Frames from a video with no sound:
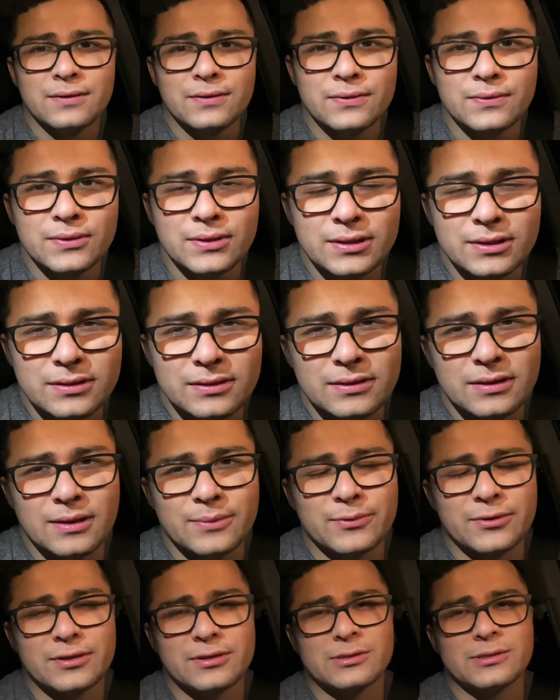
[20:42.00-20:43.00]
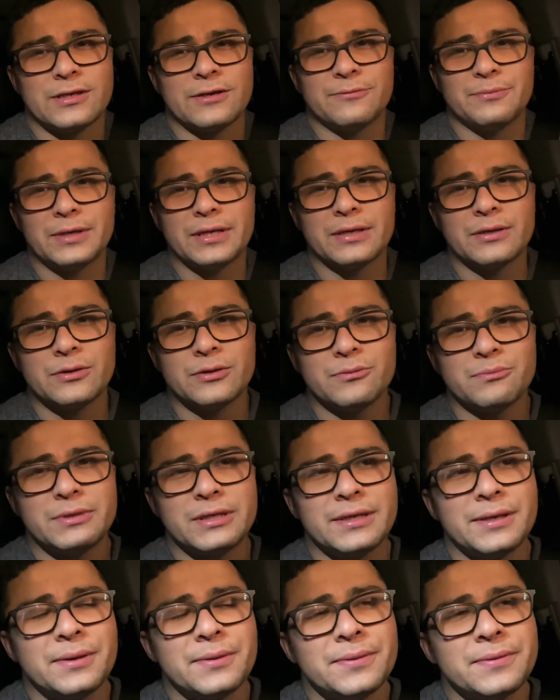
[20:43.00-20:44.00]
Well, I'm gonna drive back home
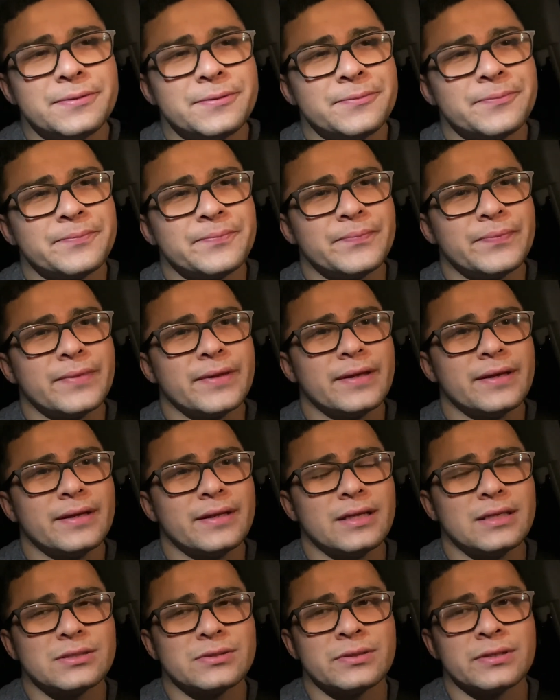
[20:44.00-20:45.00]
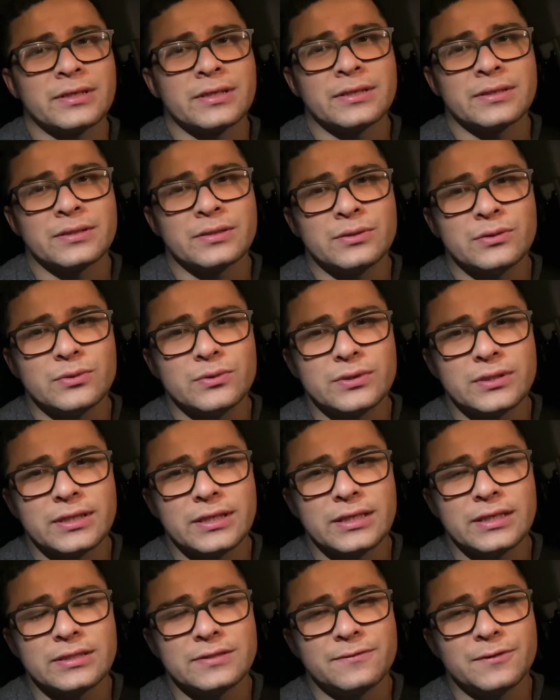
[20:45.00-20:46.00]
now. That's gonna conclude
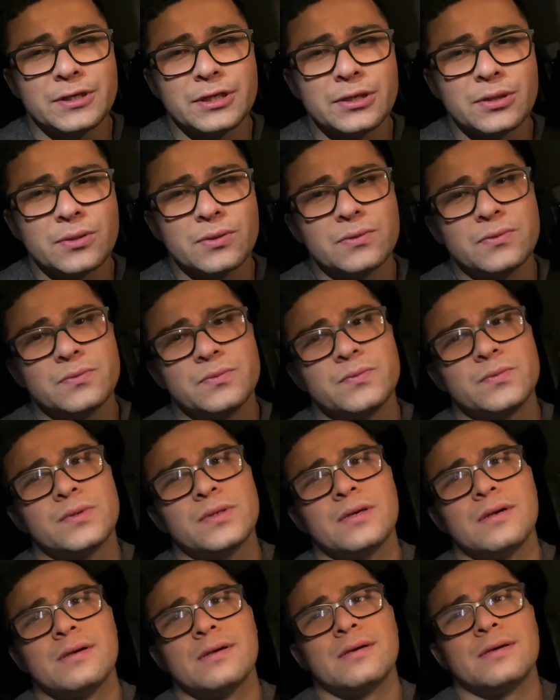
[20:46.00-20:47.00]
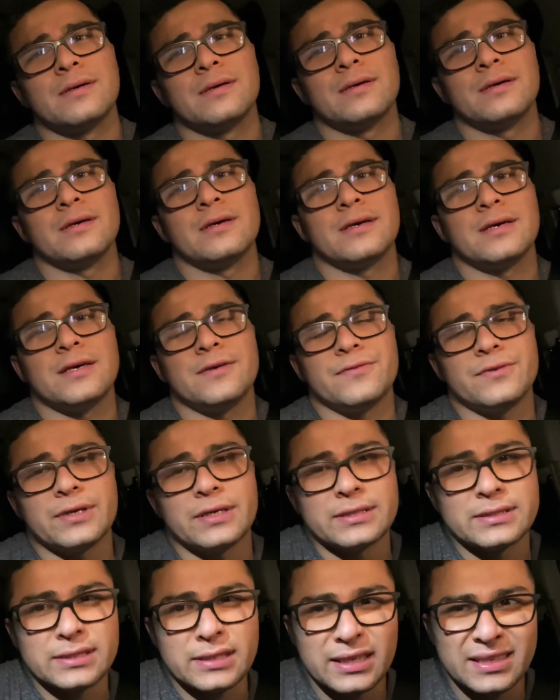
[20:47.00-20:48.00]
today's video. If you
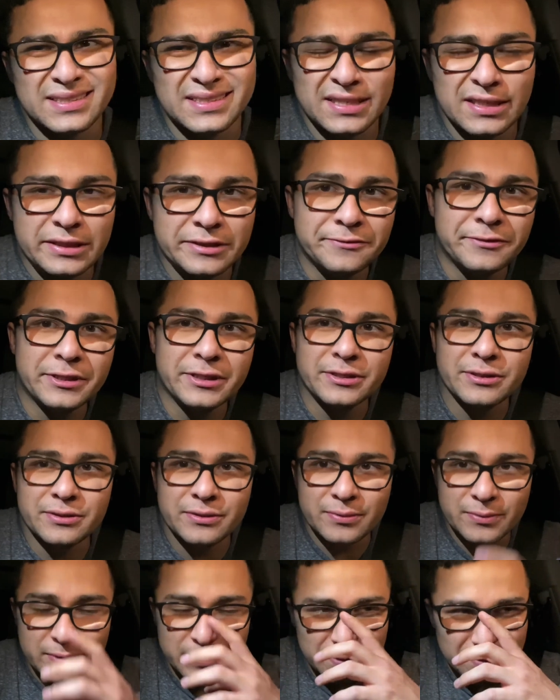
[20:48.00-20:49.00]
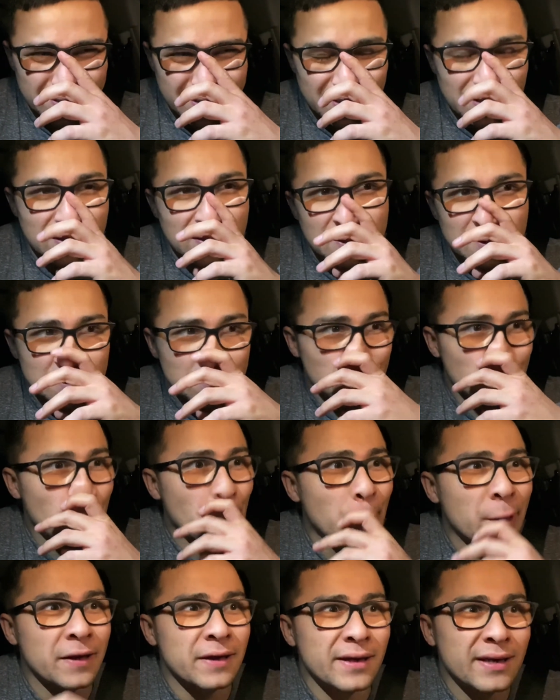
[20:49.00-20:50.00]
guys liked today's video,
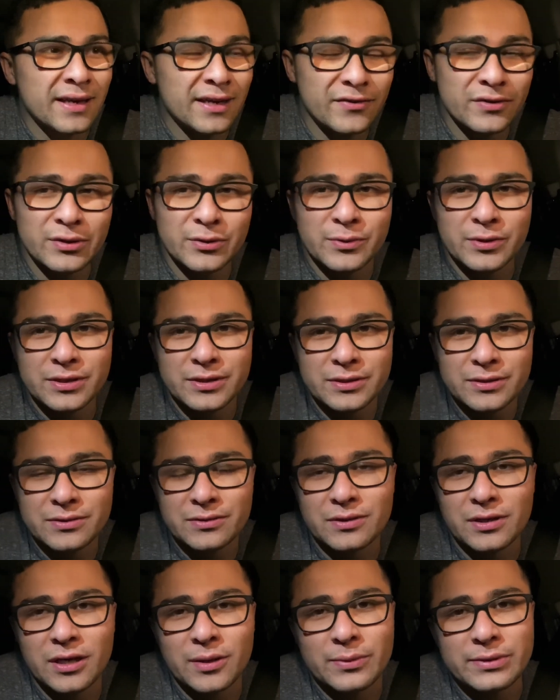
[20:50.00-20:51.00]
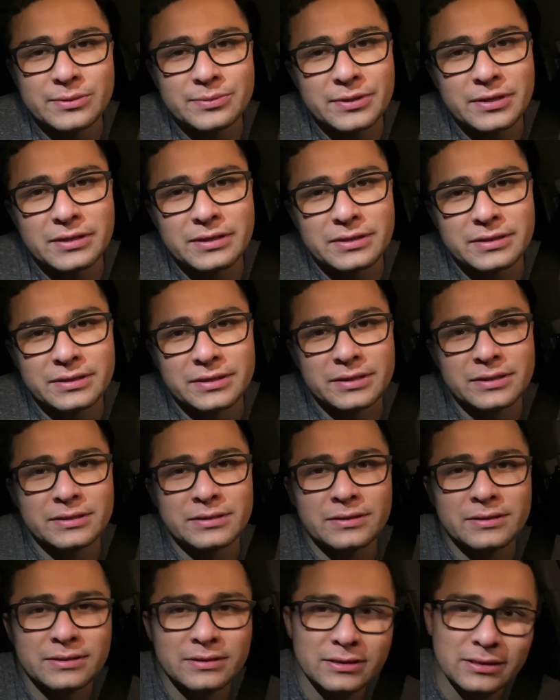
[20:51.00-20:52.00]
have any questions or comments about anything,
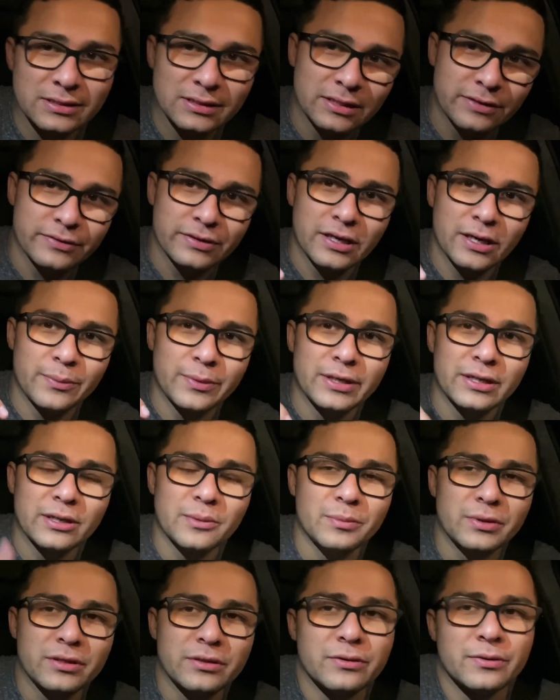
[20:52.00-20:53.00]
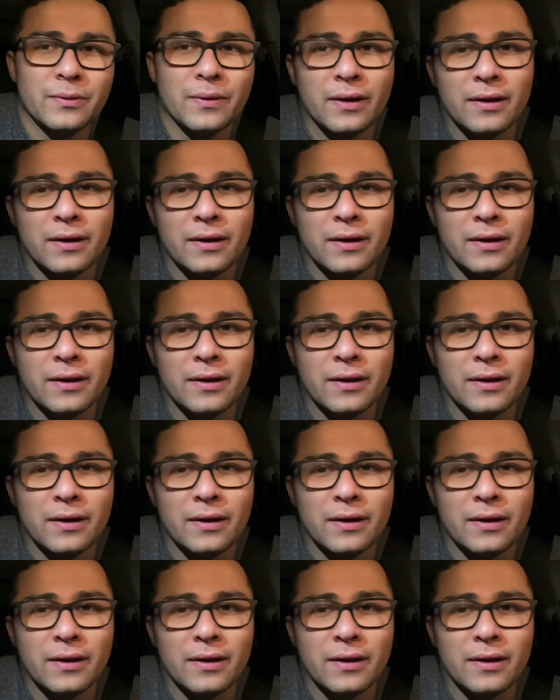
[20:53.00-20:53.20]
just leave a comment down below.